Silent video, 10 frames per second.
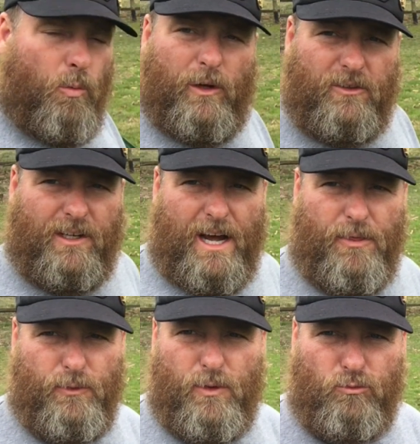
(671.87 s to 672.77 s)
Once it
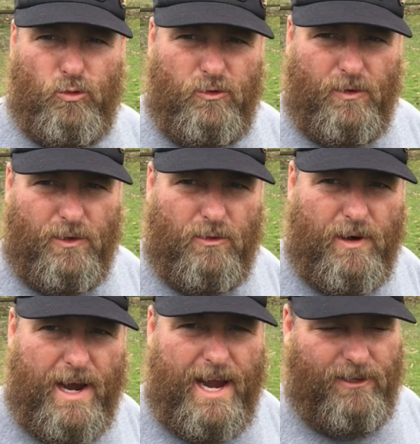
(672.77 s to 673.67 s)
got through the roots of the
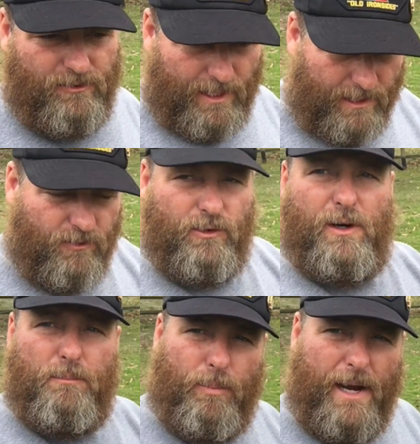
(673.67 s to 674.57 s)
grass, then it
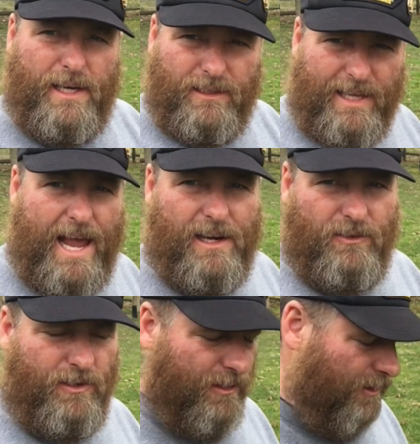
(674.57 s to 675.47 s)
started biting down
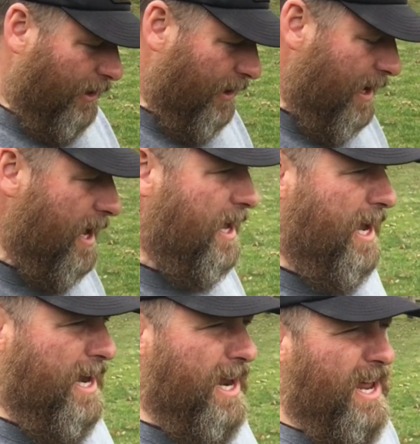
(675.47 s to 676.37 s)
into the dirt.
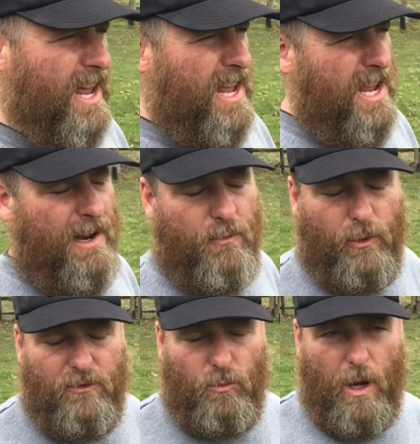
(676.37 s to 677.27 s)
And every
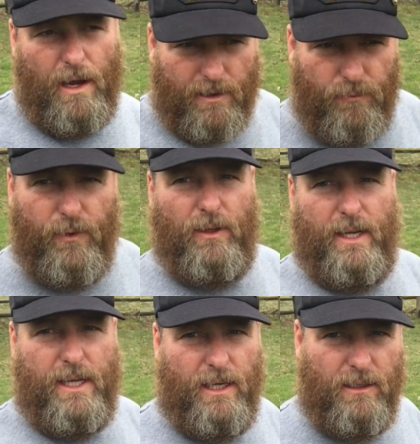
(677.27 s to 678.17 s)
once in a while, I could feel
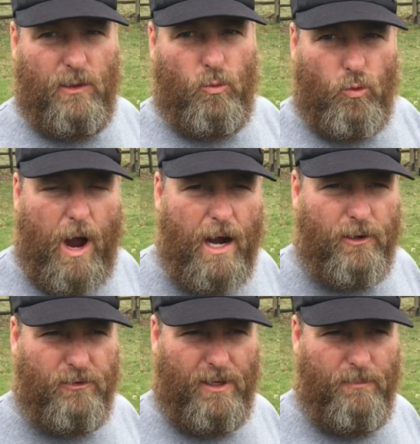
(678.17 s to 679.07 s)
like hit a little rock
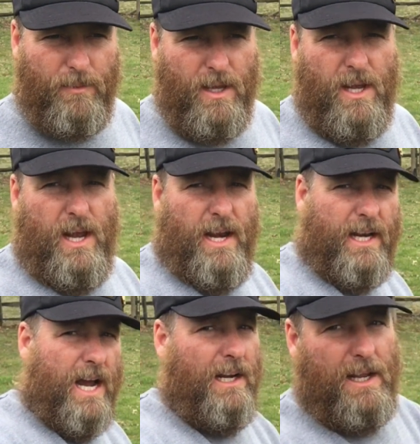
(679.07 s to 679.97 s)
or something, and
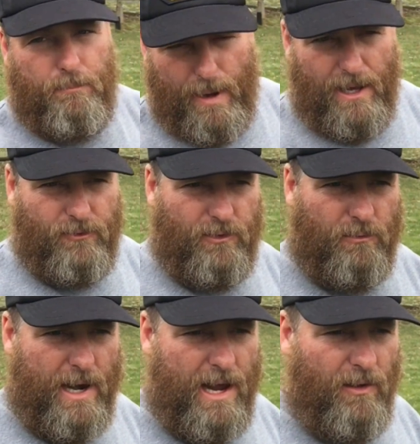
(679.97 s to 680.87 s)
it kind of like bounced
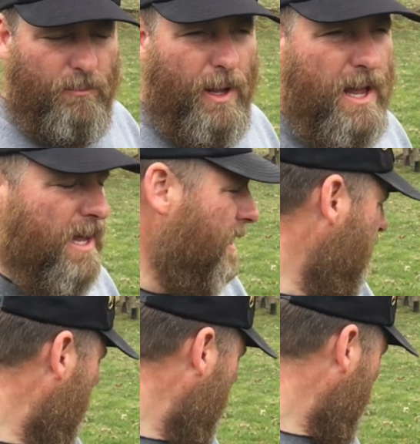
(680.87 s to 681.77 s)
around.
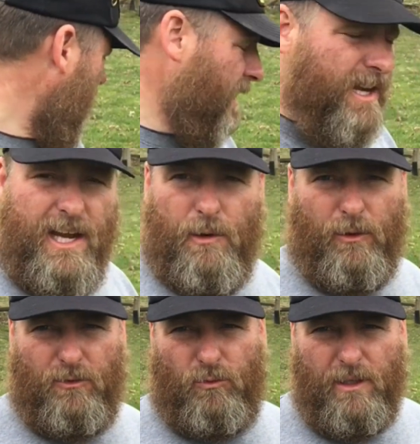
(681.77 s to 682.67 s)
It
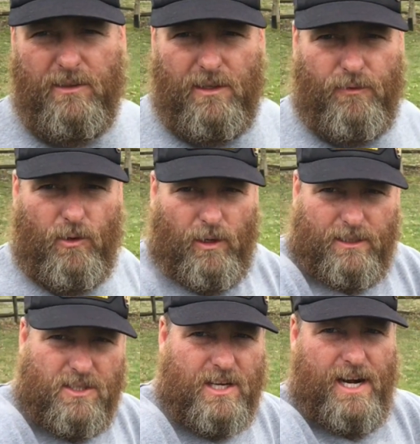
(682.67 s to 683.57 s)
wasn't really difficult.
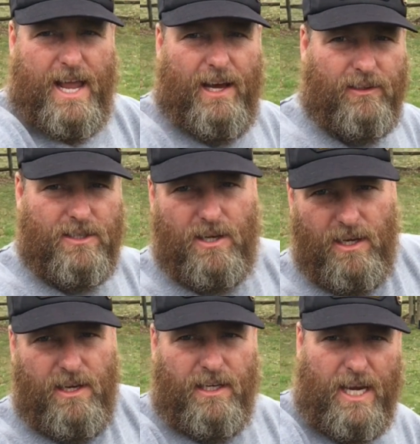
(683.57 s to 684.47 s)
I just kind of held this,
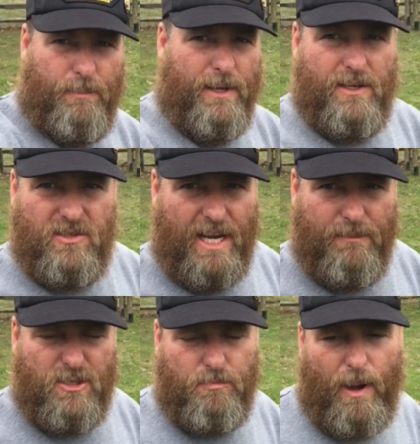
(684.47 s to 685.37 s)
keep it in the
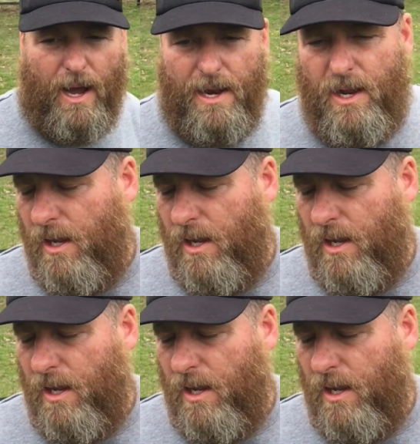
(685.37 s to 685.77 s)
same spot.